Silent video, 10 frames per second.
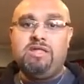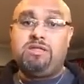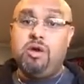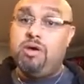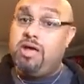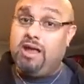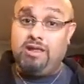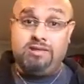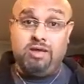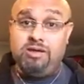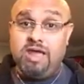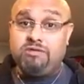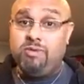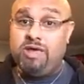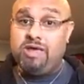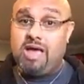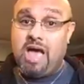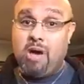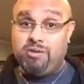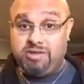So, and until next week,
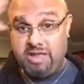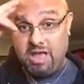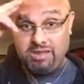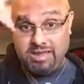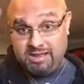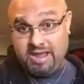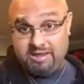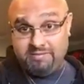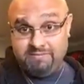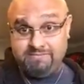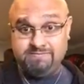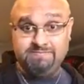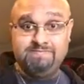I will see y'all again later.